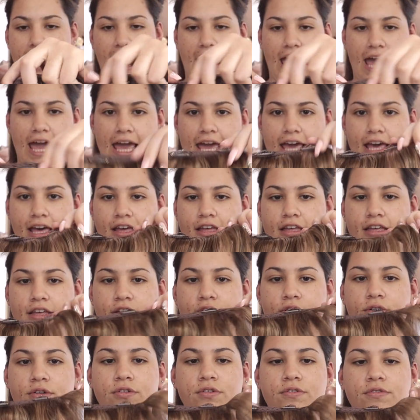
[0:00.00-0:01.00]
a
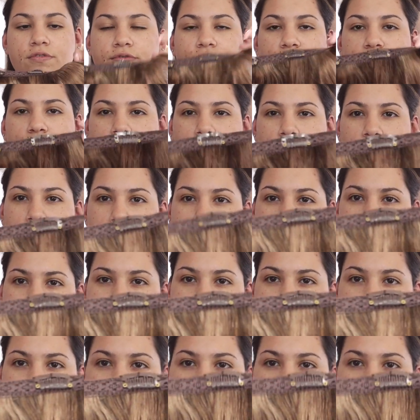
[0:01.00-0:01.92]
4